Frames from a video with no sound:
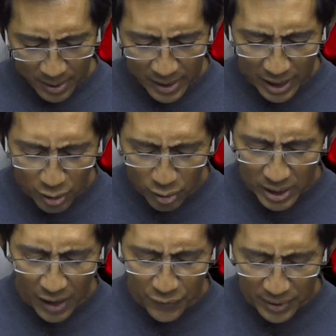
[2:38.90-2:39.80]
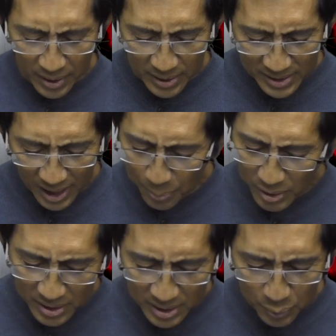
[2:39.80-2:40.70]
Thank you, Lord God, for the
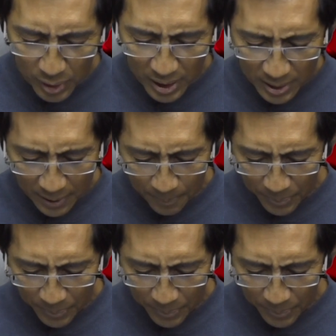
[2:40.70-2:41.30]
celebrants this week.